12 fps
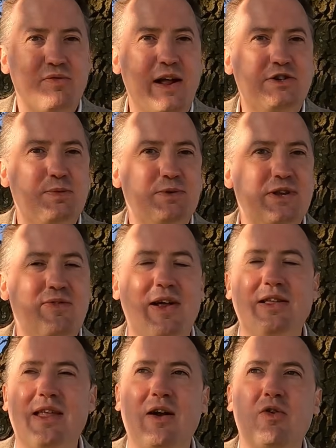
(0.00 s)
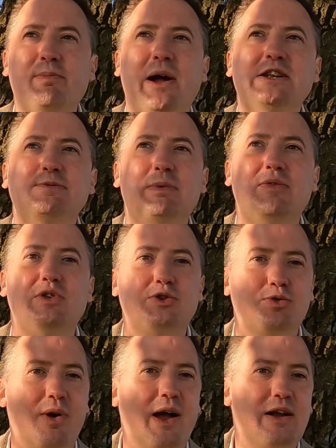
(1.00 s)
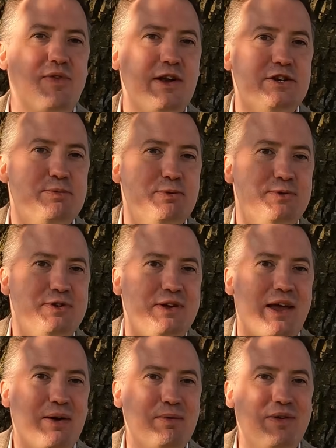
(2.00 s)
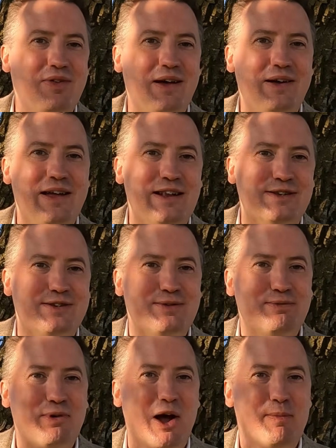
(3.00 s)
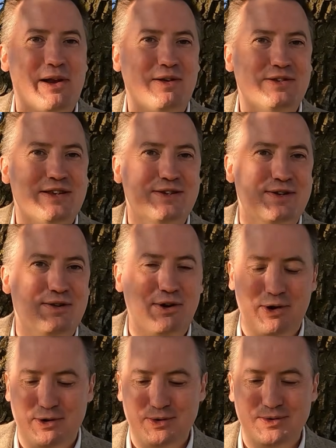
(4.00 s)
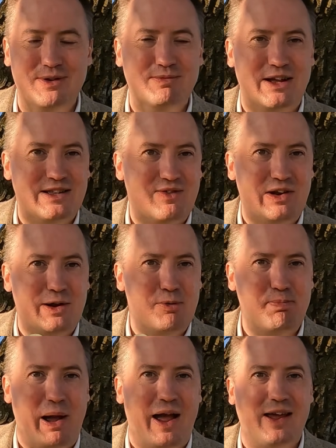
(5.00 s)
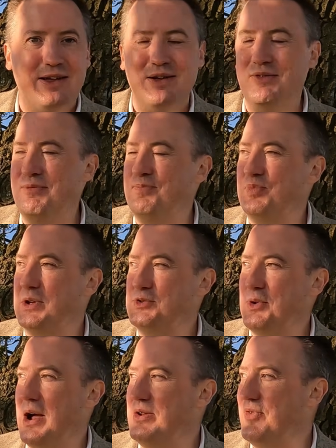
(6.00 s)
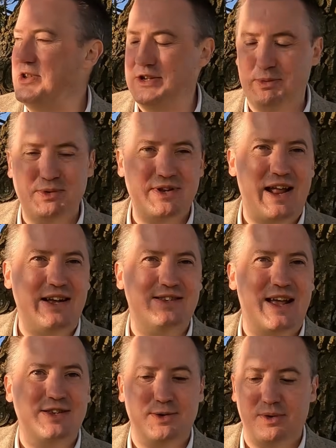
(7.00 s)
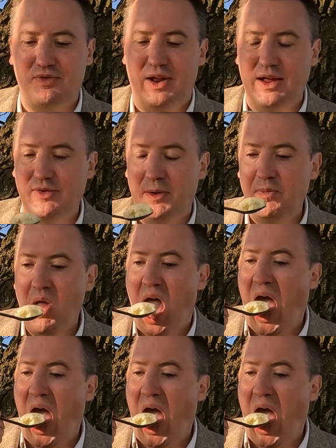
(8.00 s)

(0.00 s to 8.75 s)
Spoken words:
The vegetables they've added there reminds me of the dried vegetables you get with instant ramen. Those instant noodles sometimes have a little packet of dried vegetables and it has that sort of flavour.